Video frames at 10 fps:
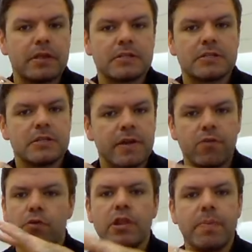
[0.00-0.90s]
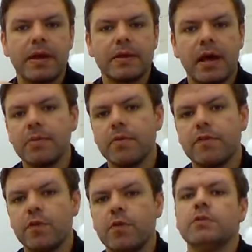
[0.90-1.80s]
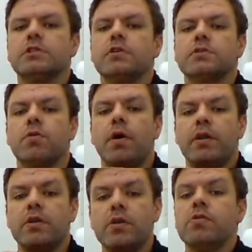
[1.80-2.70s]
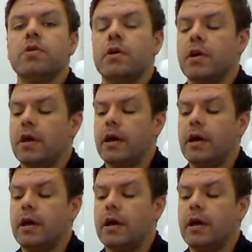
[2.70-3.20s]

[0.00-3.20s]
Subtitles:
that's never really been done before, so it's quite new